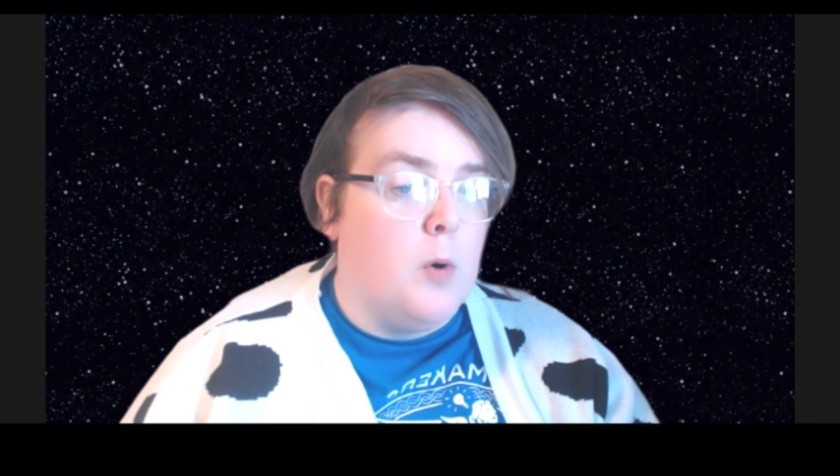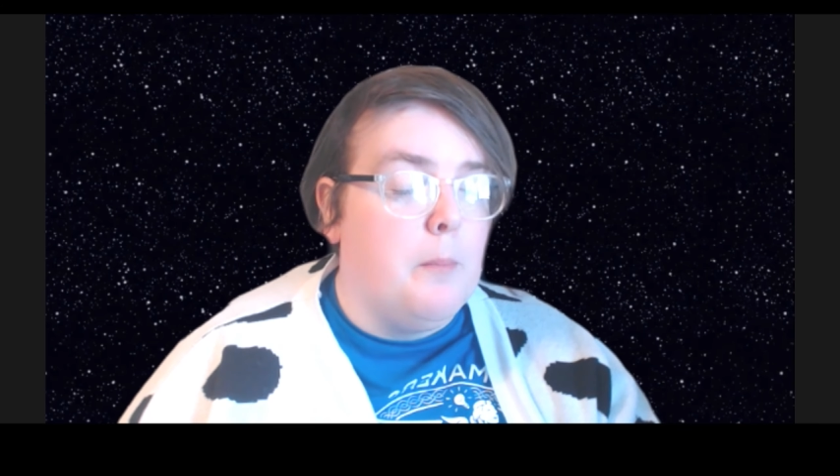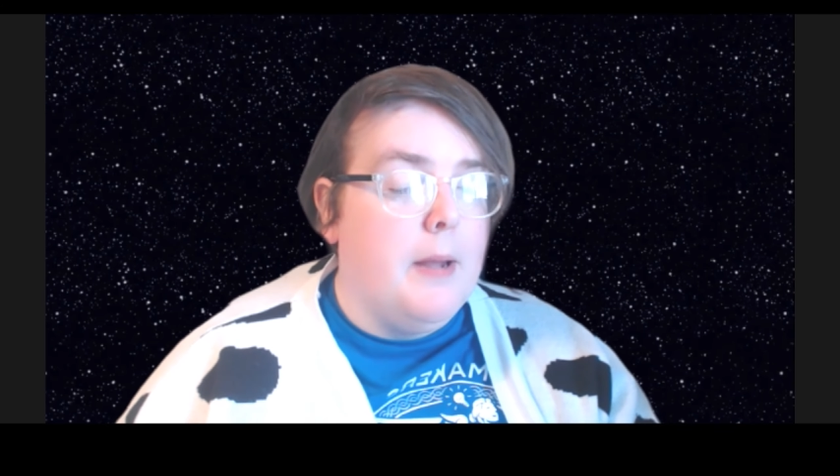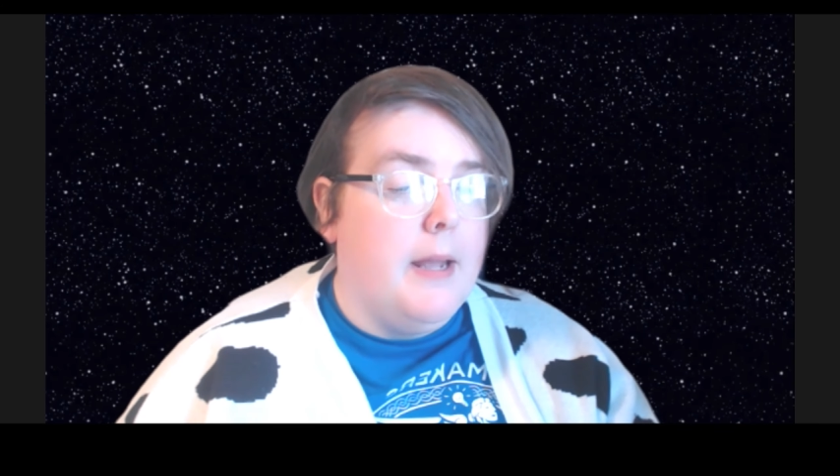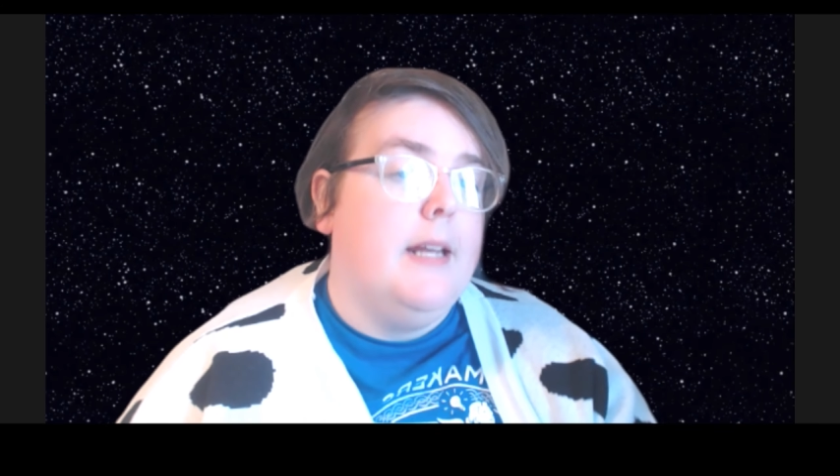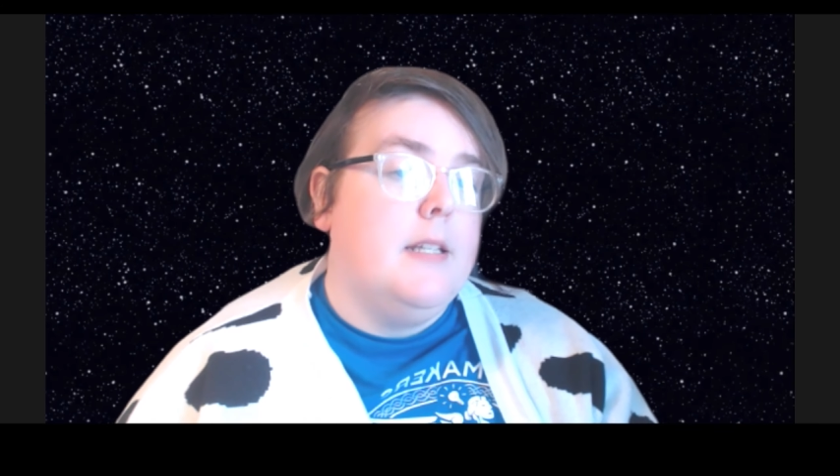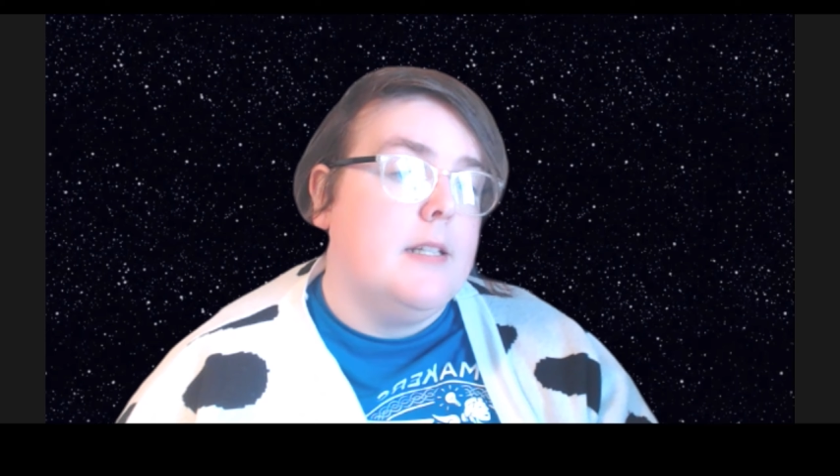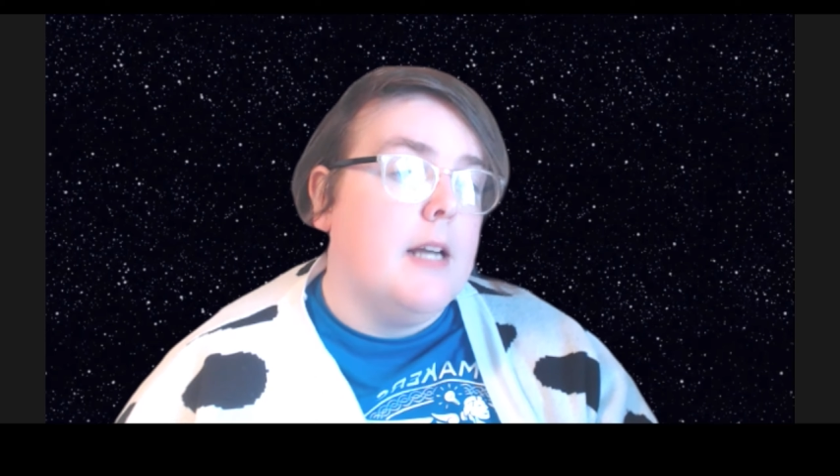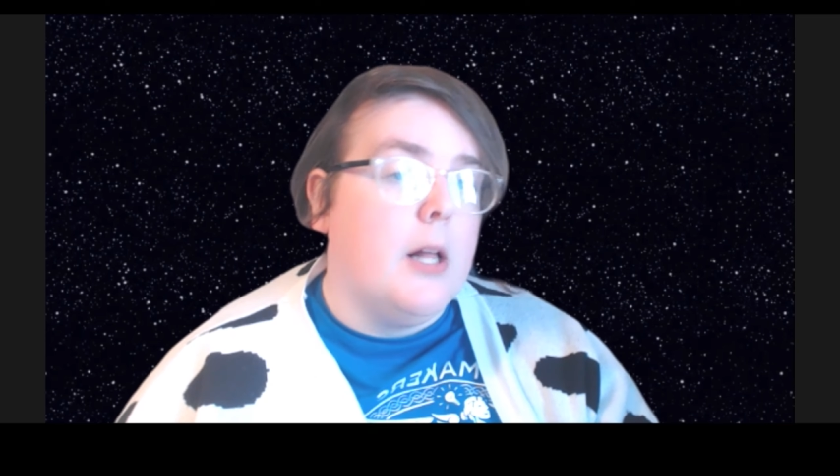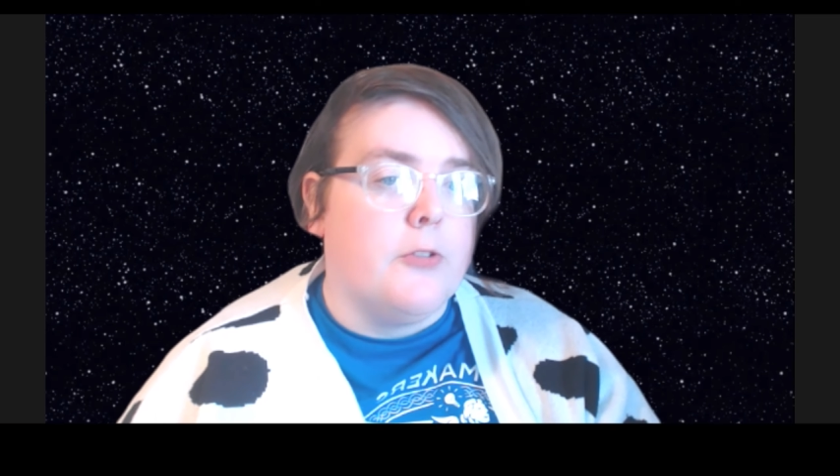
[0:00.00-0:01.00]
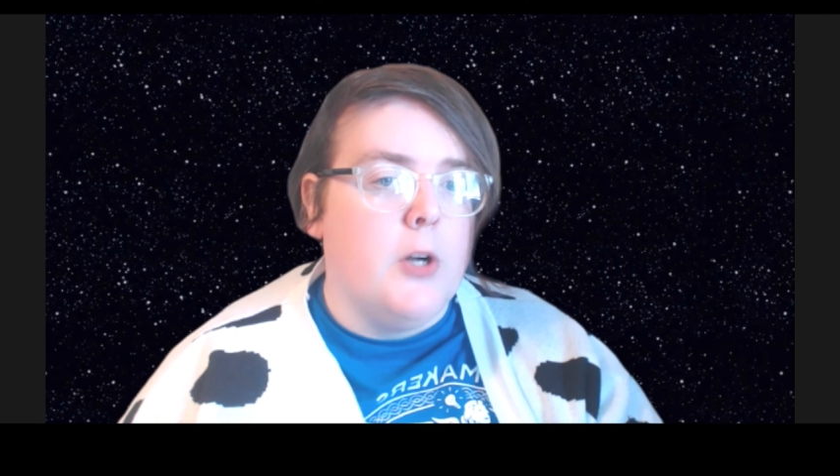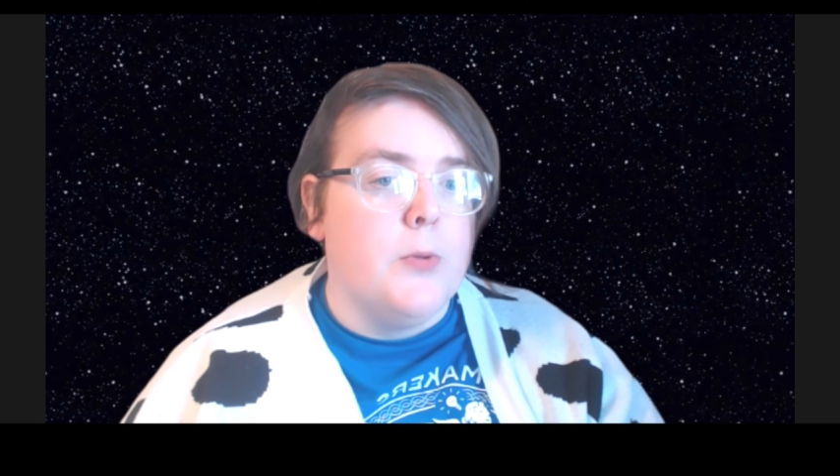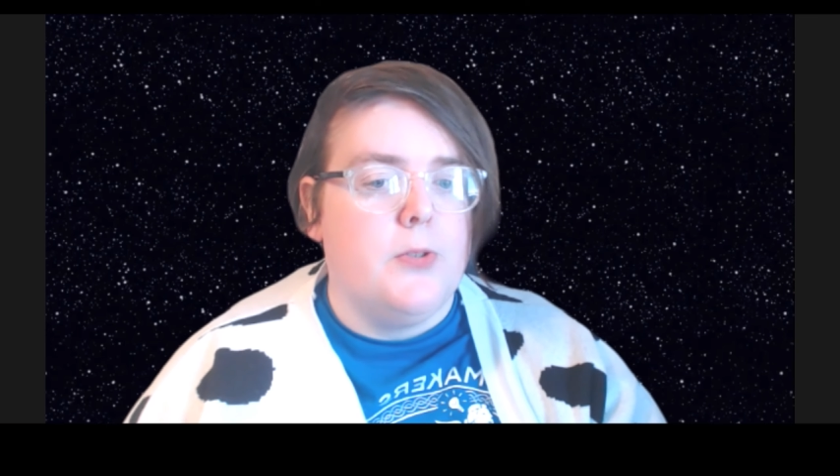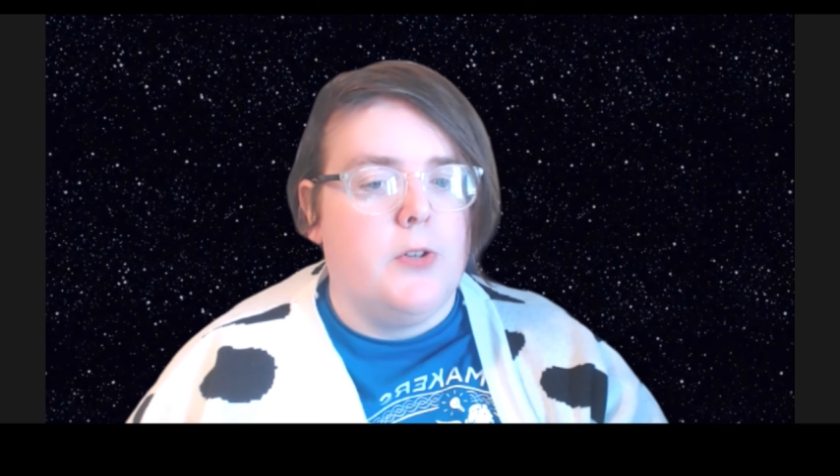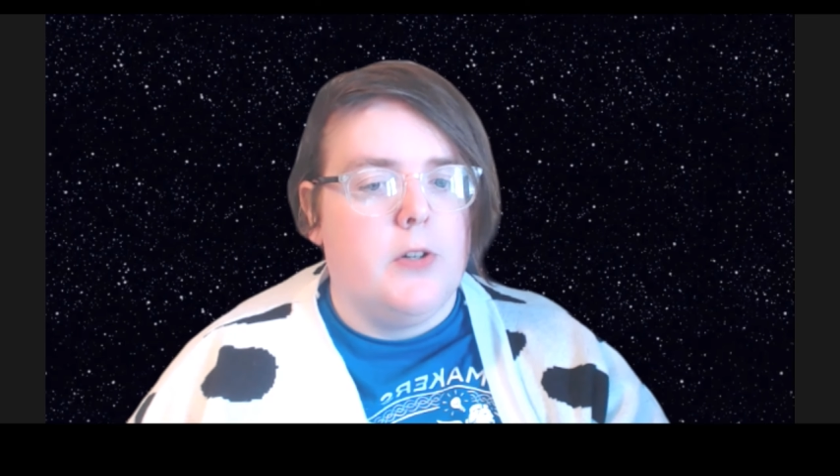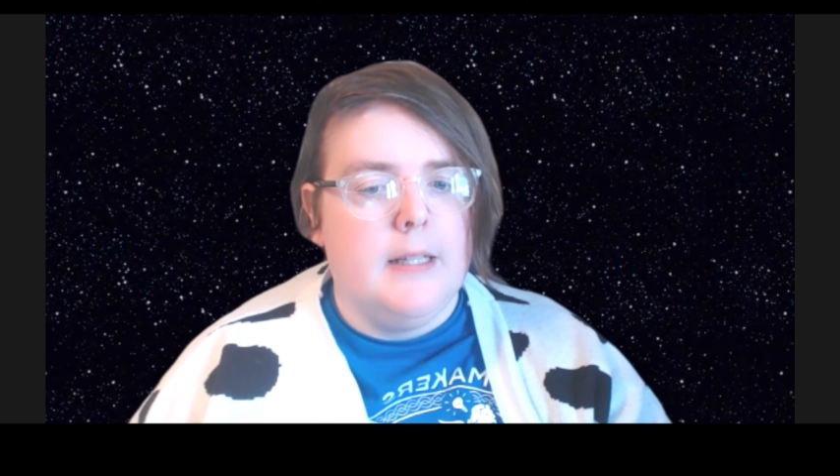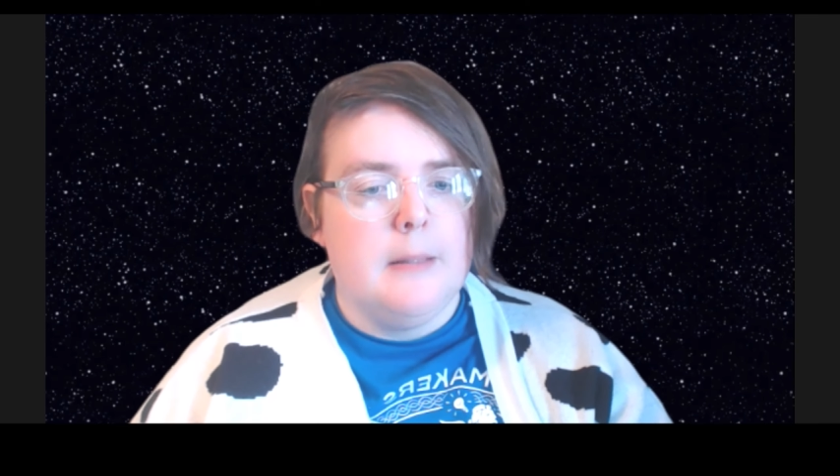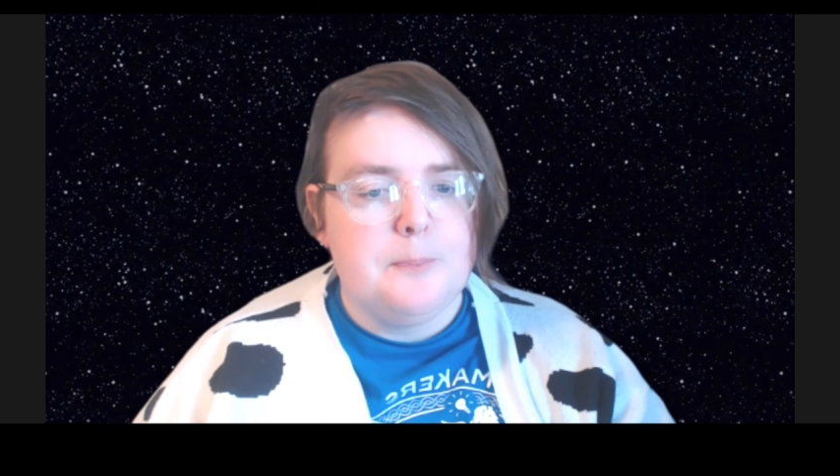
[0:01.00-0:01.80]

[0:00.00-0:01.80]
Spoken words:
were paid to tell their own story.